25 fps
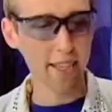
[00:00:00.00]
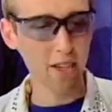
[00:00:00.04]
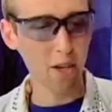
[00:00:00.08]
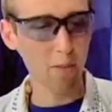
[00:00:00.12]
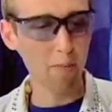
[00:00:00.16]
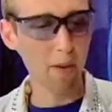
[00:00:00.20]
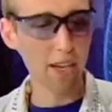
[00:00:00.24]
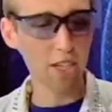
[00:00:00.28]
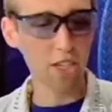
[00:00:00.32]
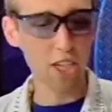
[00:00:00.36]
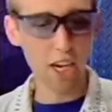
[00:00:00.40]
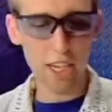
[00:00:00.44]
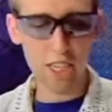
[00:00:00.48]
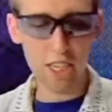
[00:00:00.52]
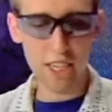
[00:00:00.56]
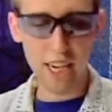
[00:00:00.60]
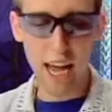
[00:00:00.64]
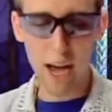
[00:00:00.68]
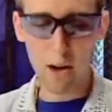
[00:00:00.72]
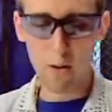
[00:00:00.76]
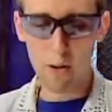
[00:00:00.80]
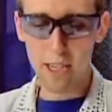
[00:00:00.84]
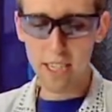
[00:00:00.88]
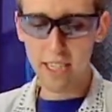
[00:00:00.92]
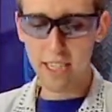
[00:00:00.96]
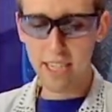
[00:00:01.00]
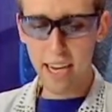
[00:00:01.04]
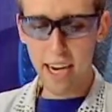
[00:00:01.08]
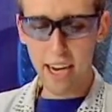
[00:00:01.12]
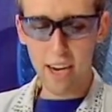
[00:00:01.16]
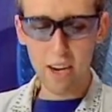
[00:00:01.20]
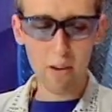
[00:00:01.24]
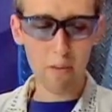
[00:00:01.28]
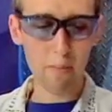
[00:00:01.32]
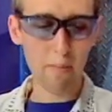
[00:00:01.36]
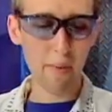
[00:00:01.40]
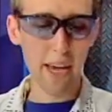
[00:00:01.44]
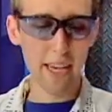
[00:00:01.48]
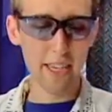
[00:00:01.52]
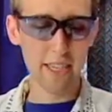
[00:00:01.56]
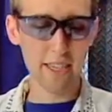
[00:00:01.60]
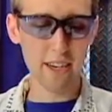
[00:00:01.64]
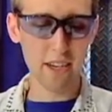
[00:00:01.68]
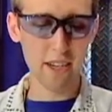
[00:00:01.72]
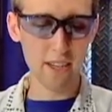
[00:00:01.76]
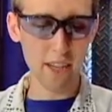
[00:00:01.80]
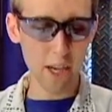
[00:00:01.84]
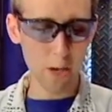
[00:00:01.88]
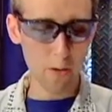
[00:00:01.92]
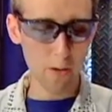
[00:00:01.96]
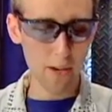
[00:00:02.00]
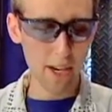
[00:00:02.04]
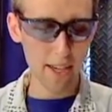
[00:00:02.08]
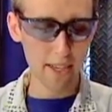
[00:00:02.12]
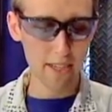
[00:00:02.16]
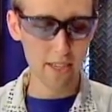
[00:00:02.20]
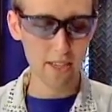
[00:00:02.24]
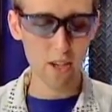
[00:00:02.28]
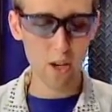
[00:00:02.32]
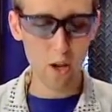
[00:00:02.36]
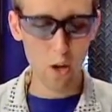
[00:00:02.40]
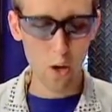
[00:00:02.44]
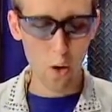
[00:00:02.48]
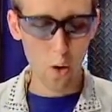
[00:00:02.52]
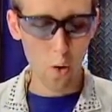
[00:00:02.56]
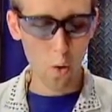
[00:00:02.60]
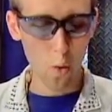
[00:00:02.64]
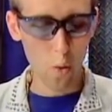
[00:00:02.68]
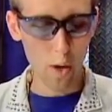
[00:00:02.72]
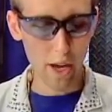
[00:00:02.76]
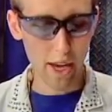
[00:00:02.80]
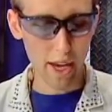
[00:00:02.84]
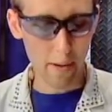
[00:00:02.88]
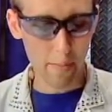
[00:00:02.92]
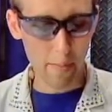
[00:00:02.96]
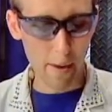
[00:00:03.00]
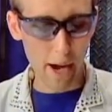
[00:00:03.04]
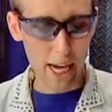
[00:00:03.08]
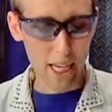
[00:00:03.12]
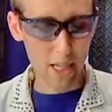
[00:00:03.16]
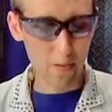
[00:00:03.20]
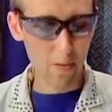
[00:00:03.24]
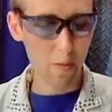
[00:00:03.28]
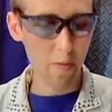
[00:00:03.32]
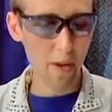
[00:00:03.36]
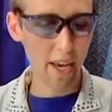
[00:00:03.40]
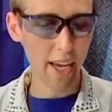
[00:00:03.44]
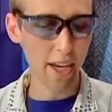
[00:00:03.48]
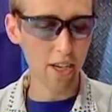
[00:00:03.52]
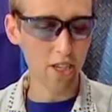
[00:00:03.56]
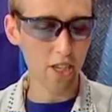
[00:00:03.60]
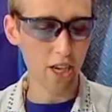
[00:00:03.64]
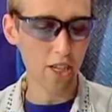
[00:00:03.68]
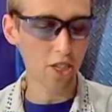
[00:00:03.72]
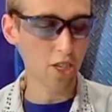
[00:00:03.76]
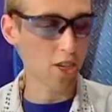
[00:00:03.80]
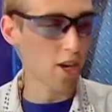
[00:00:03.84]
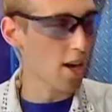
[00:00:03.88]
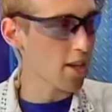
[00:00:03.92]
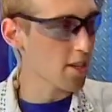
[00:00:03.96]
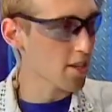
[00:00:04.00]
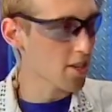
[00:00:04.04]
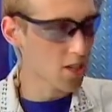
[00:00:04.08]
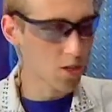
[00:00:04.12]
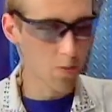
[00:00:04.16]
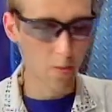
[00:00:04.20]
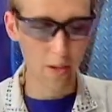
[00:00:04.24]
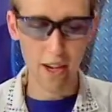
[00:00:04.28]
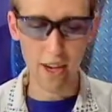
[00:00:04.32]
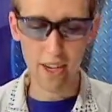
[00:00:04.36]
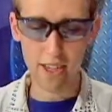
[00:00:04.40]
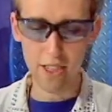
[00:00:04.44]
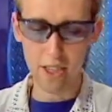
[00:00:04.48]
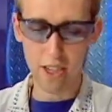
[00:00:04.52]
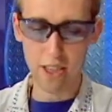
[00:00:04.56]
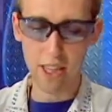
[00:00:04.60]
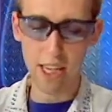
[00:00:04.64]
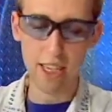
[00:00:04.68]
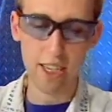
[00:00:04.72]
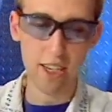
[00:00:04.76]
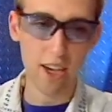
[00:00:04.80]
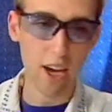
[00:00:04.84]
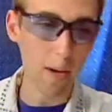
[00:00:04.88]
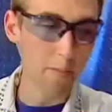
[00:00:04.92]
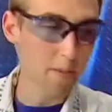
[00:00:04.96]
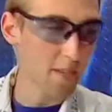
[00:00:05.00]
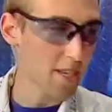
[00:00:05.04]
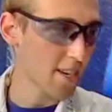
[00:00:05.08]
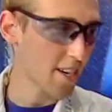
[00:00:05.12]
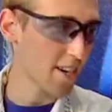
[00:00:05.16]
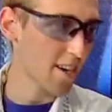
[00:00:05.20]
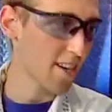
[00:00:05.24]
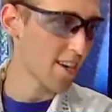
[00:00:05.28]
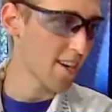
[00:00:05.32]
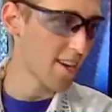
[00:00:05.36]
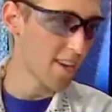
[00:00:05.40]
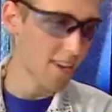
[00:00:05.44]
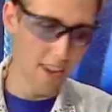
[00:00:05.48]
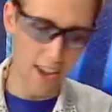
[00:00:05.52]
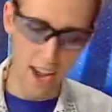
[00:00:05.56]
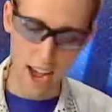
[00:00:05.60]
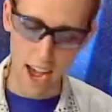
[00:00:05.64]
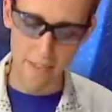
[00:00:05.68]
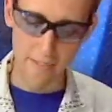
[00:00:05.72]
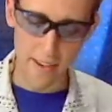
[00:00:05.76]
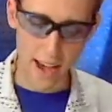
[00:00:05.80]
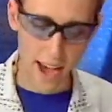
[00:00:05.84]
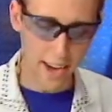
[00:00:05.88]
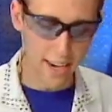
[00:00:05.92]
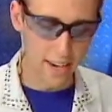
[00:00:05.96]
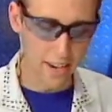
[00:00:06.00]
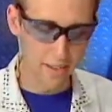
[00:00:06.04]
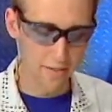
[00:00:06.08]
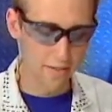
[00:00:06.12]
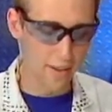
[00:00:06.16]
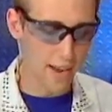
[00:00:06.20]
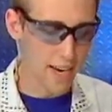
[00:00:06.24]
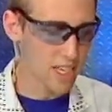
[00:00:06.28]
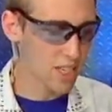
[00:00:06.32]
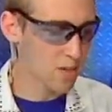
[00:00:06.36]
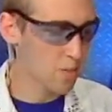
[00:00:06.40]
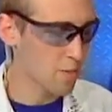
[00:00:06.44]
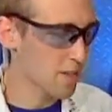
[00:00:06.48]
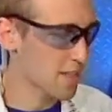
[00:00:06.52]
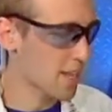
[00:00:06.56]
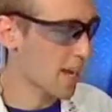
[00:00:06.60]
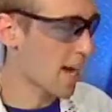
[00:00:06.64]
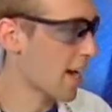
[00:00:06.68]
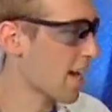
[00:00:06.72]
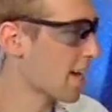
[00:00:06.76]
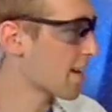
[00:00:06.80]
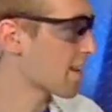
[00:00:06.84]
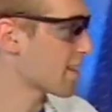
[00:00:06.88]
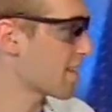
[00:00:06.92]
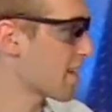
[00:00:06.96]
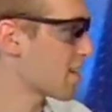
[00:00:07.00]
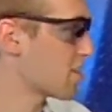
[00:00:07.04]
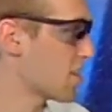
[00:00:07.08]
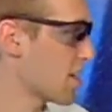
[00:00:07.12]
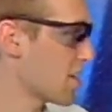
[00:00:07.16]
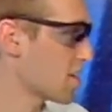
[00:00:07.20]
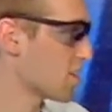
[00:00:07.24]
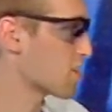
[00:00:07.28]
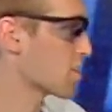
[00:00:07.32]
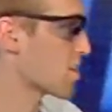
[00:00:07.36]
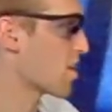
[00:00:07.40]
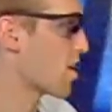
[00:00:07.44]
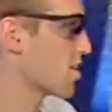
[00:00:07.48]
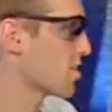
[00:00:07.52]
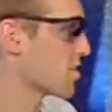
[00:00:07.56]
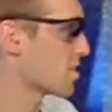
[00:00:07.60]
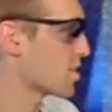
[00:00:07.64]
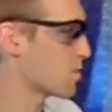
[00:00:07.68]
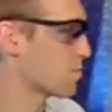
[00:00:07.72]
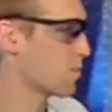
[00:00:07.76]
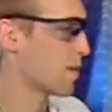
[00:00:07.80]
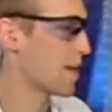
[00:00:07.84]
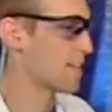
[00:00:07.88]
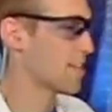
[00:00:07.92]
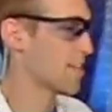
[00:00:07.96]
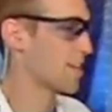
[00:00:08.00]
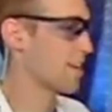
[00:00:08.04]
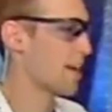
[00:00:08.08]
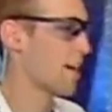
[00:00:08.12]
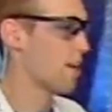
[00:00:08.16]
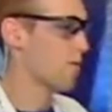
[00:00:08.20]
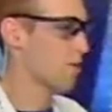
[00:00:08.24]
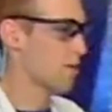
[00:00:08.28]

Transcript: so by changing how acidic or basic a liquid is, we can possibly make it change colors because to these cups here, I've added a vegetable dye that changes colors okay. based on how